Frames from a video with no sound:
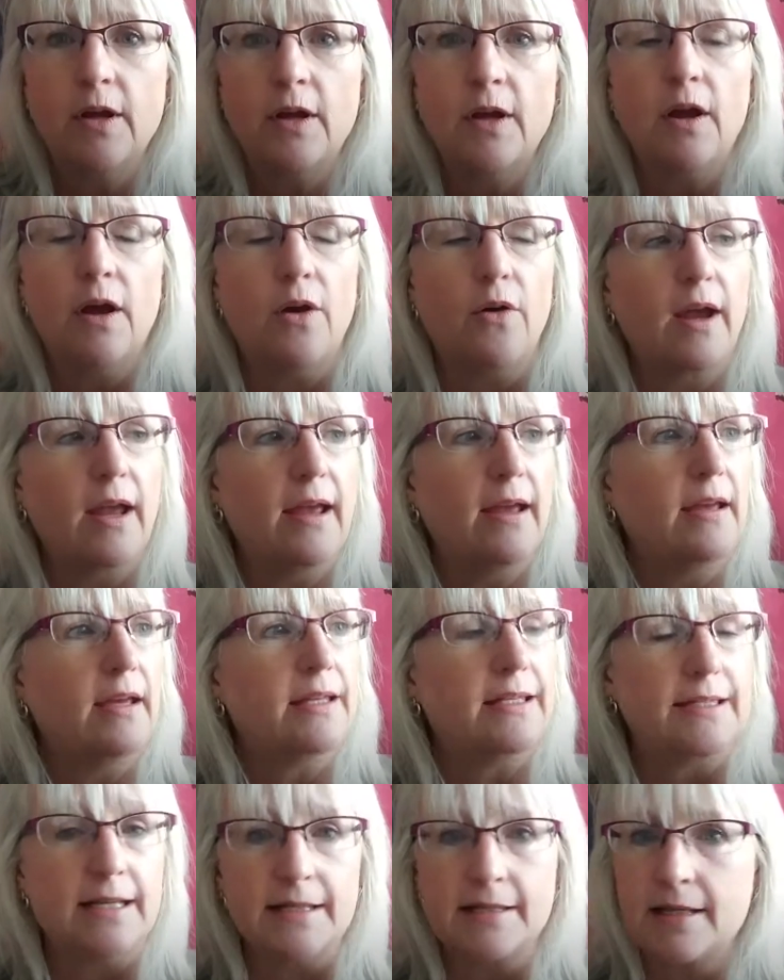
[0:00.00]
Okay,
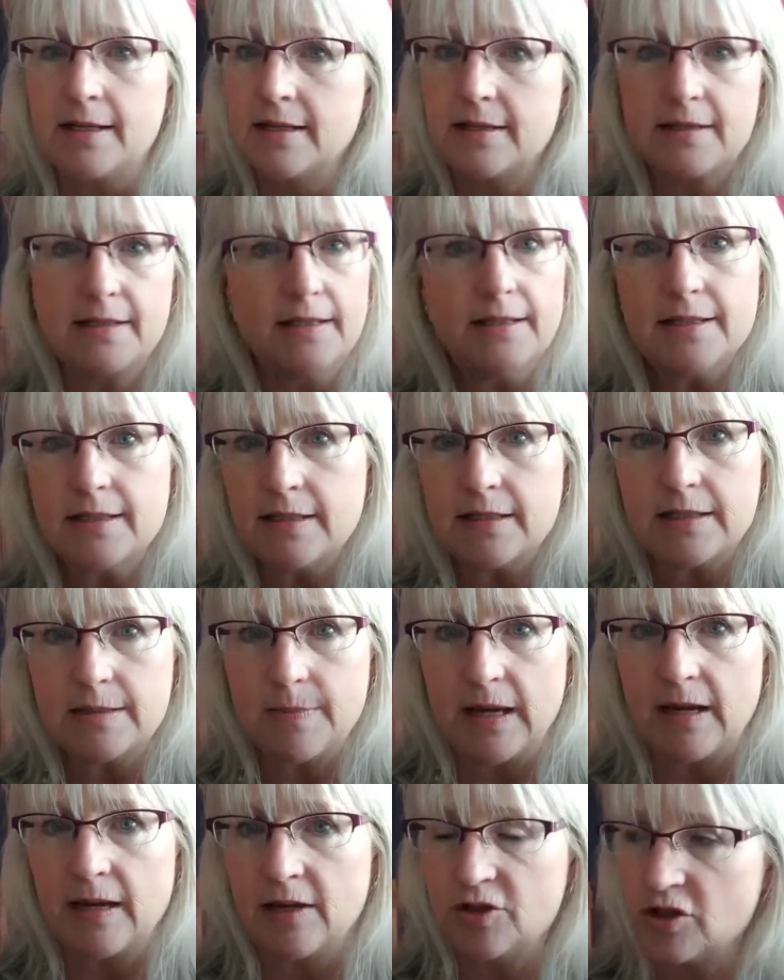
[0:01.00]
it doesn't exist in
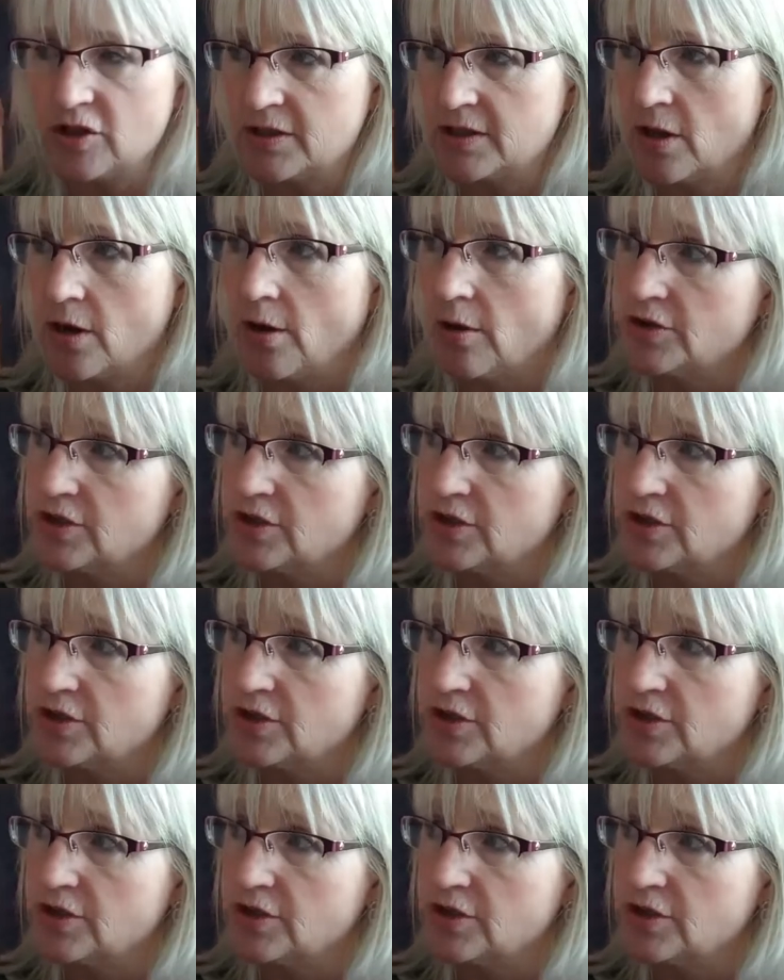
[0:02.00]
Spanish. It's all